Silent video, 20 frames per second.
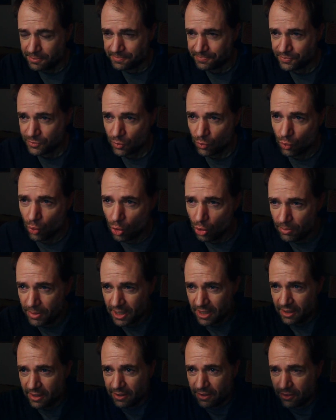
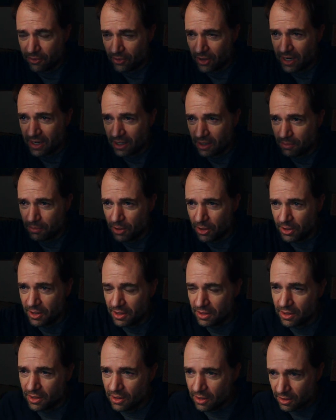robot dragon building
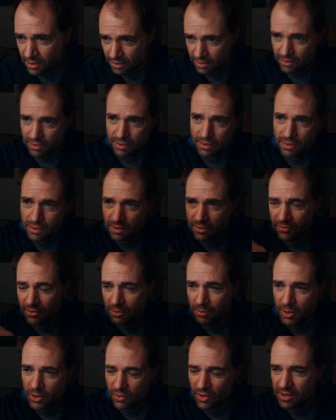there from
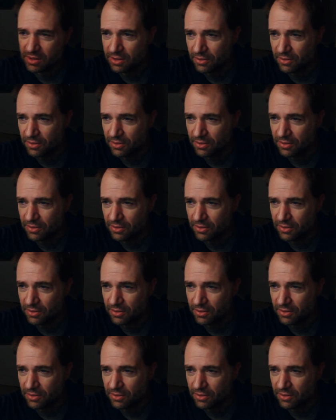across the